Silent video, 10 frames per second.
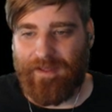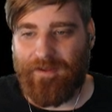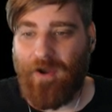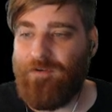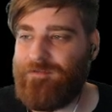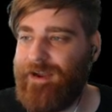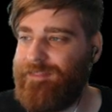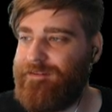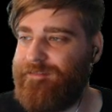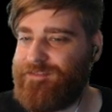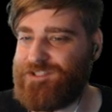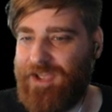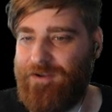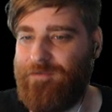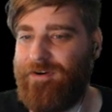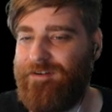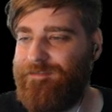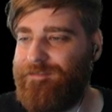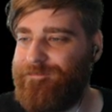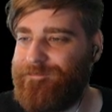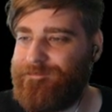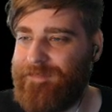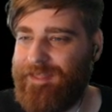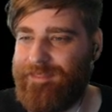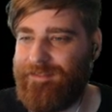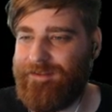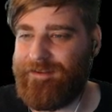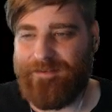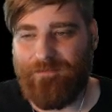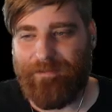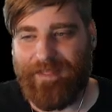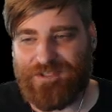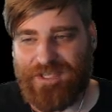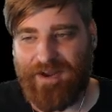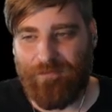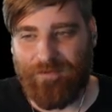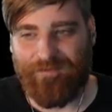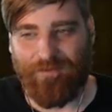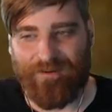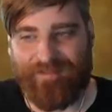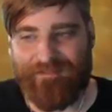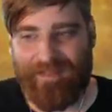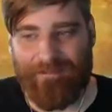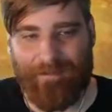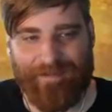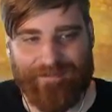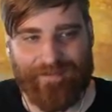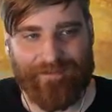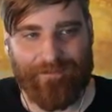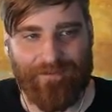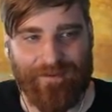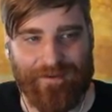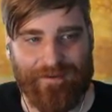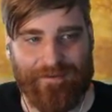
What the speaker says: Oh right, there is a Shadow Wolf. Did we play Shadow Wolf course? I feel like we must have at some point.